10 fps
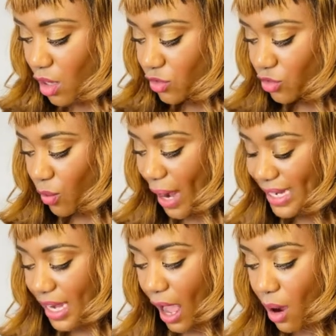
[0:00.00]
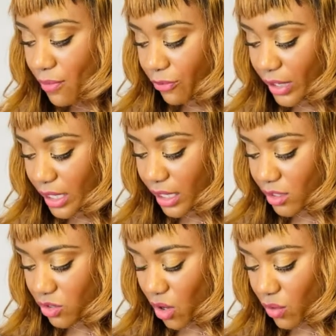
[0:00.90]
So right now I'm feeling
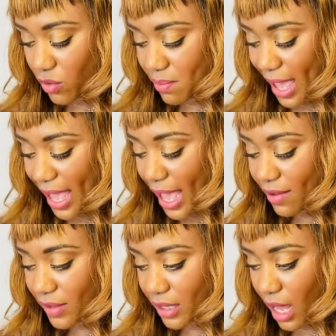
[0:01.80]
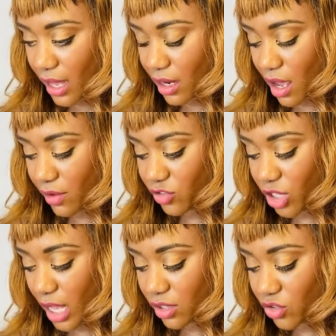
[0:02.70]
as though you may have a lot of
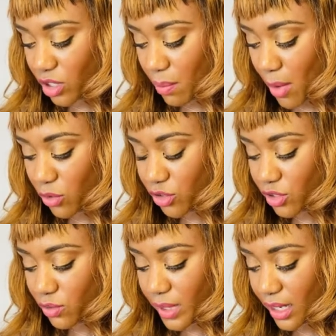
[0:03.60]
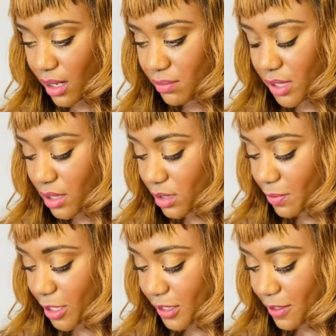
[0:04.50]
challenging emotions when it comes to this
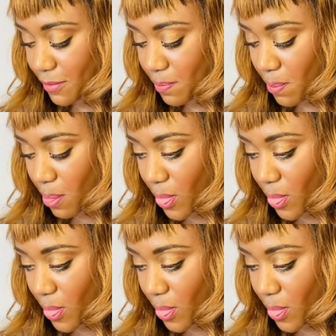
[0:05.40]
person.